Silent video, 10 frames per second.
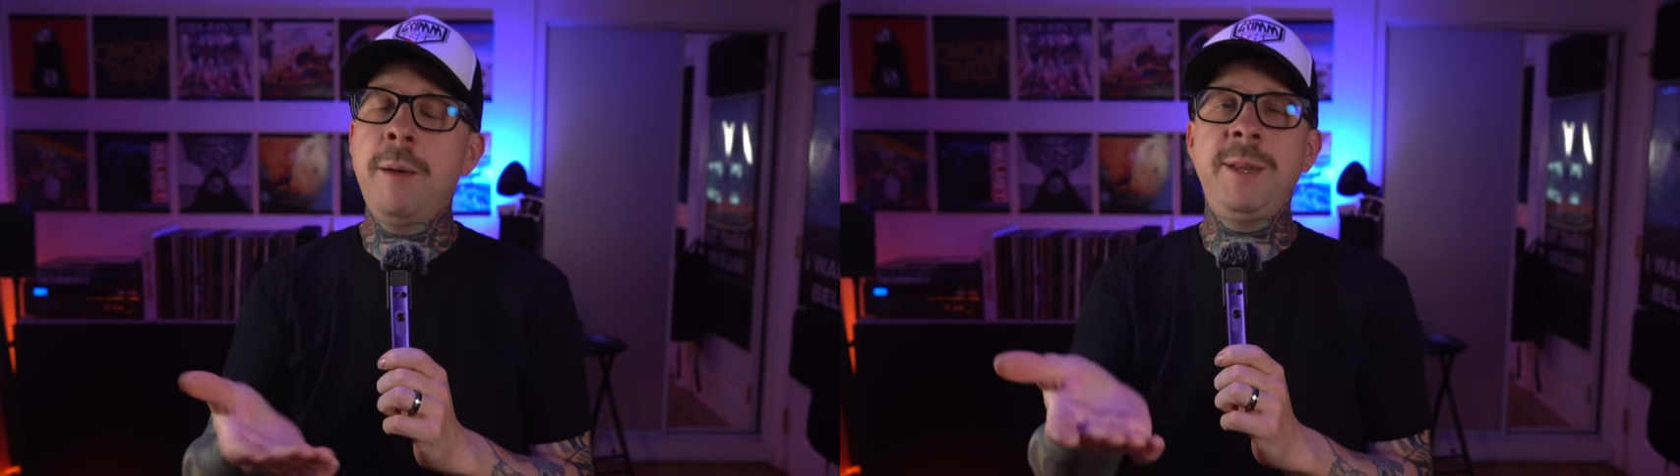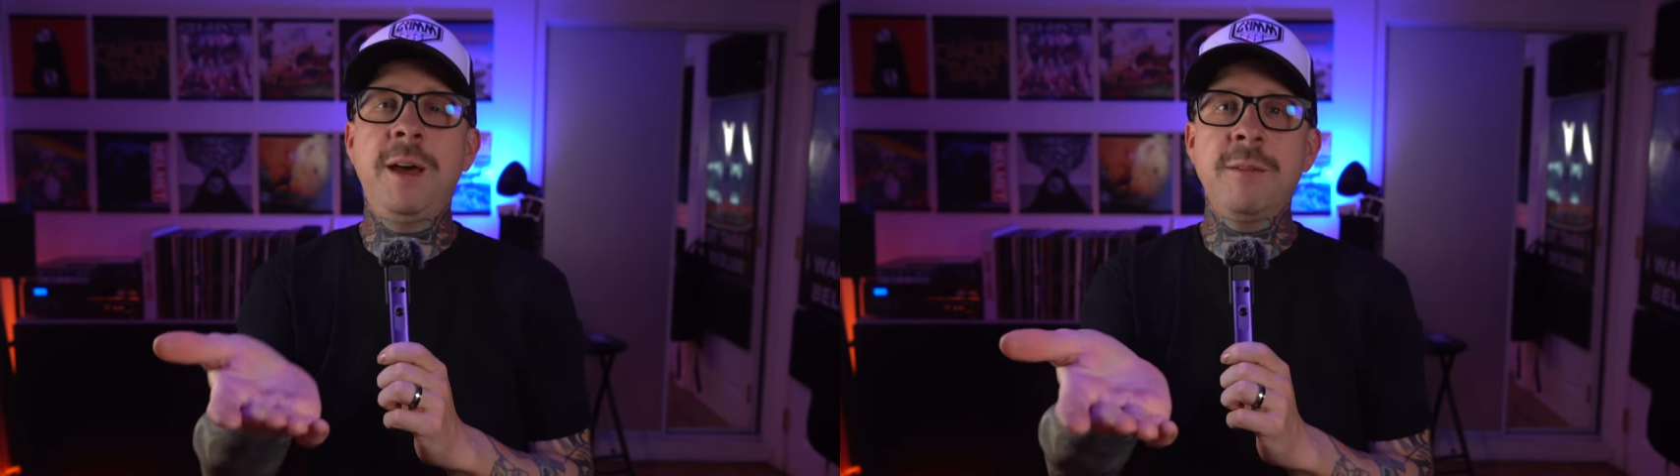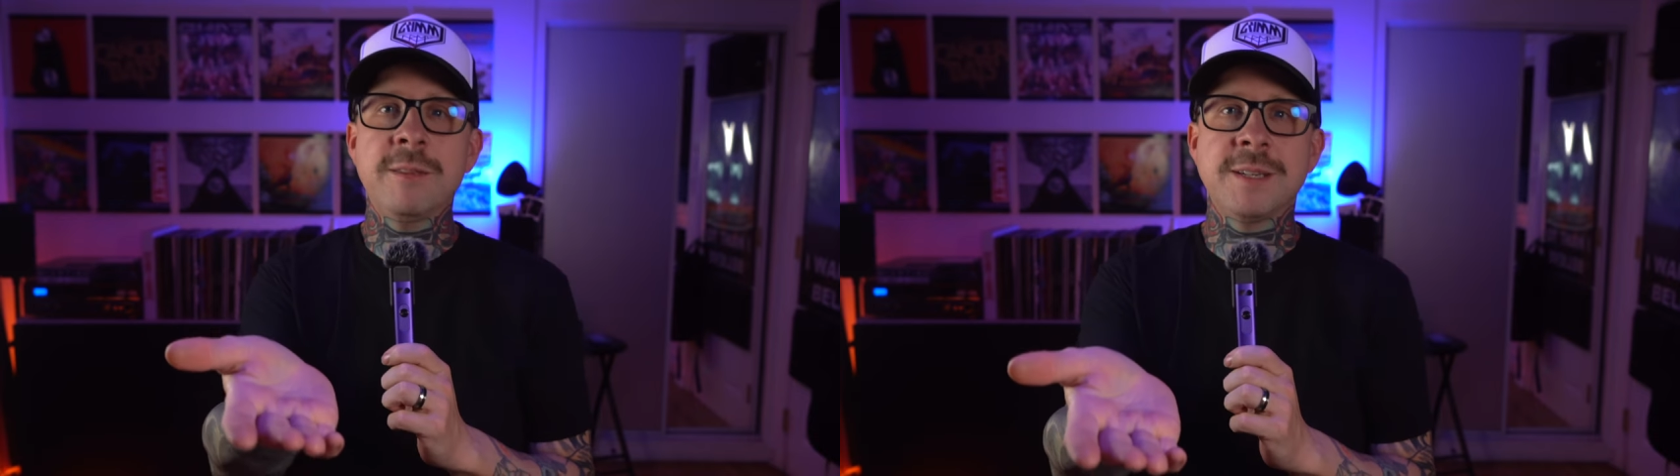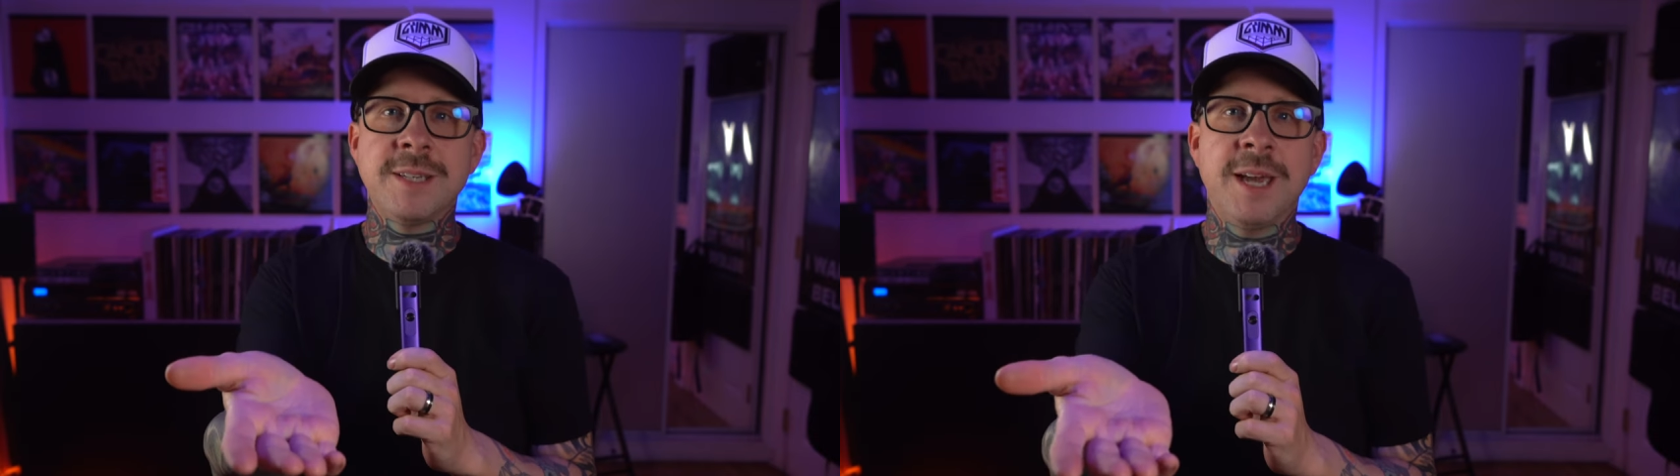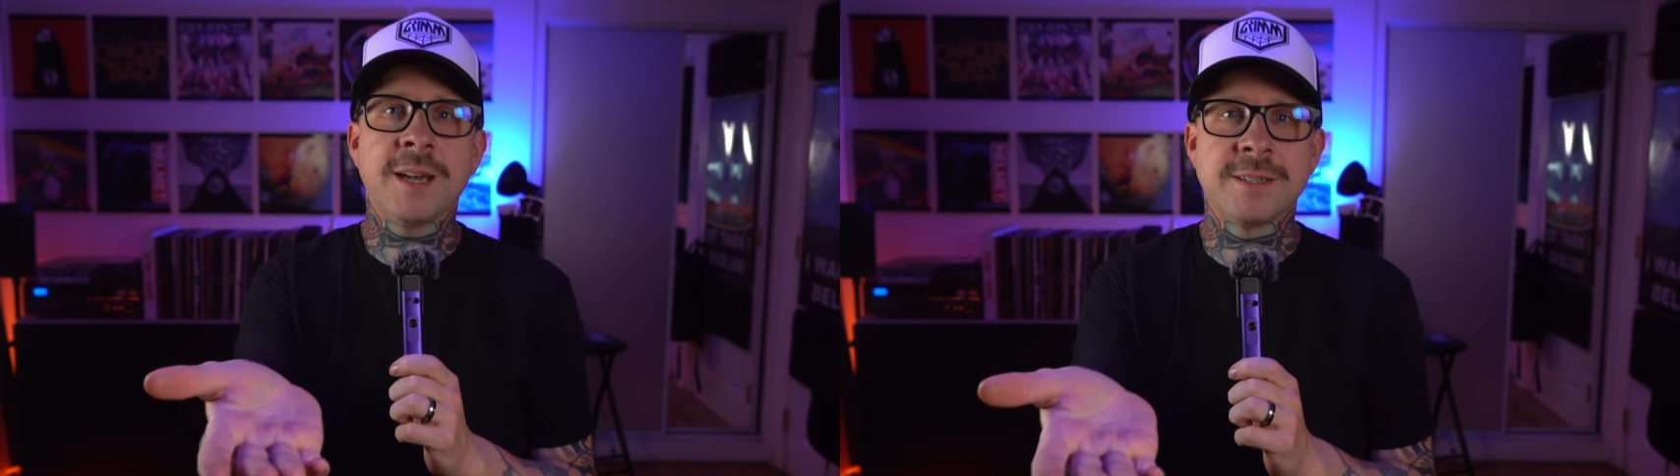I mean, other than
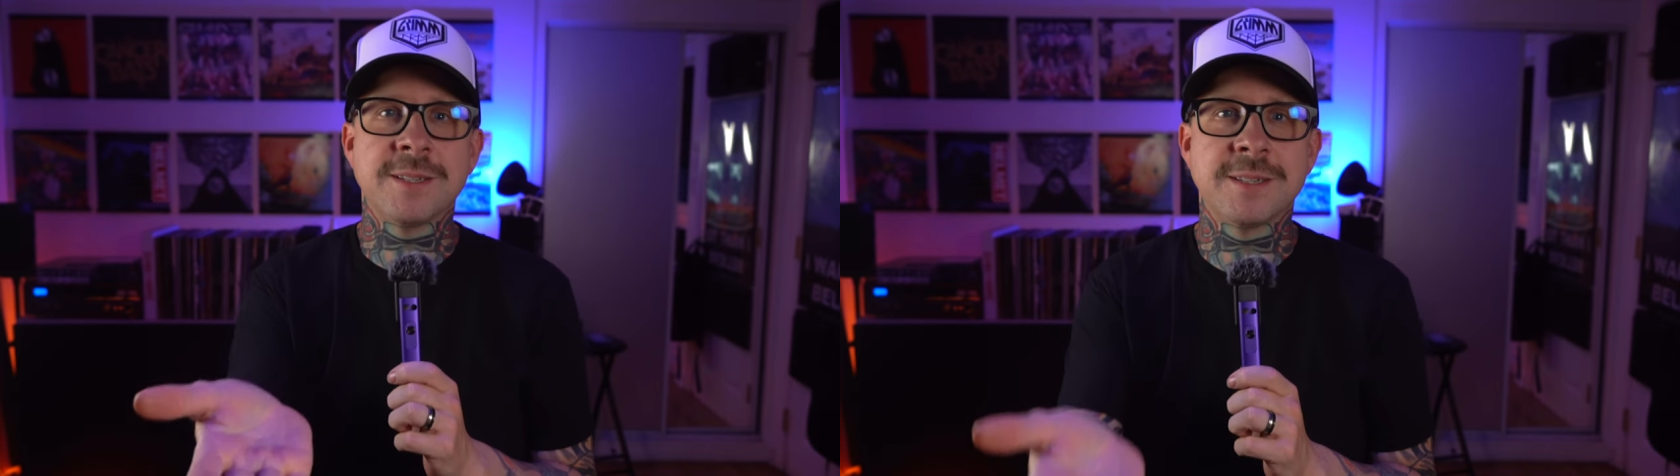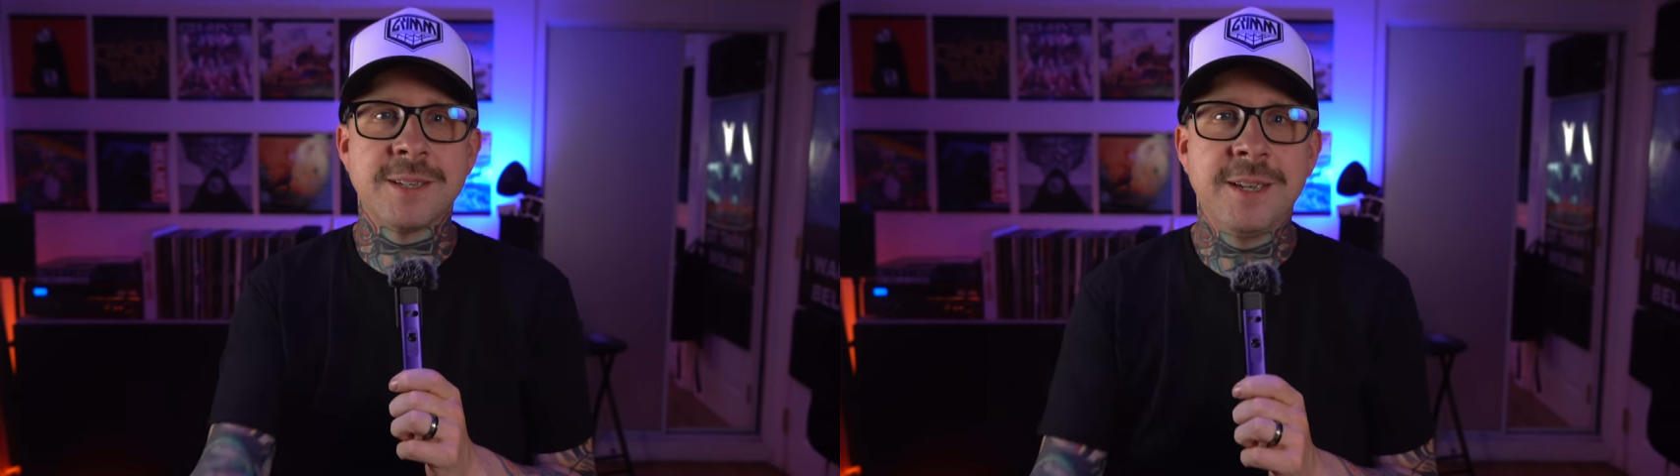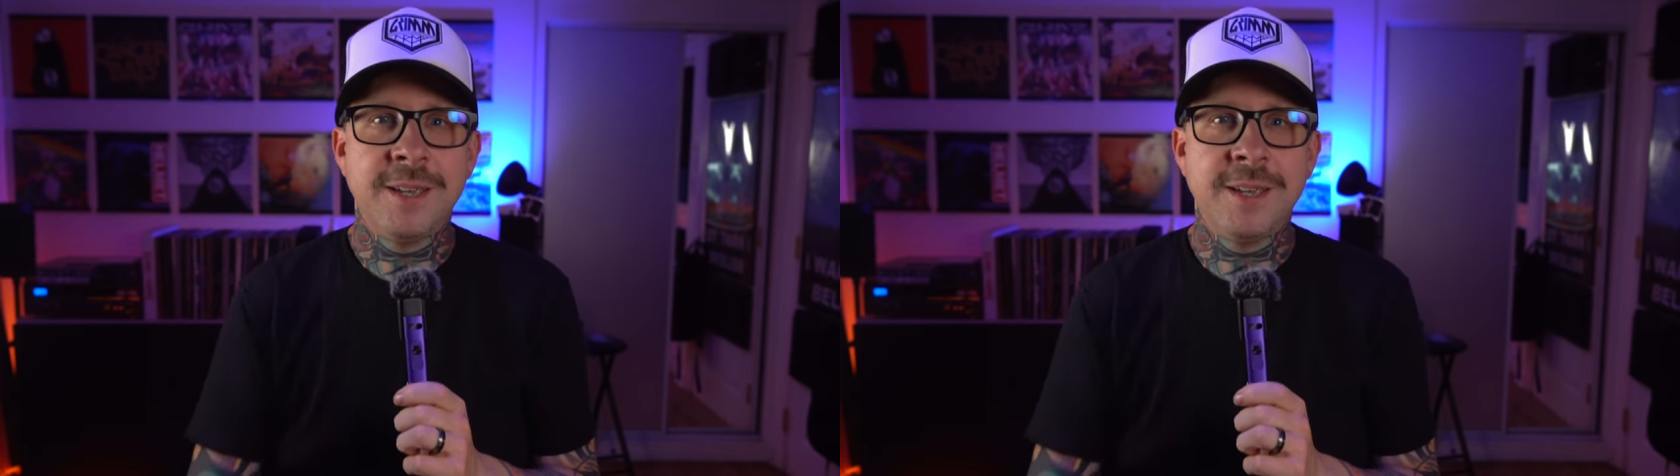taxes,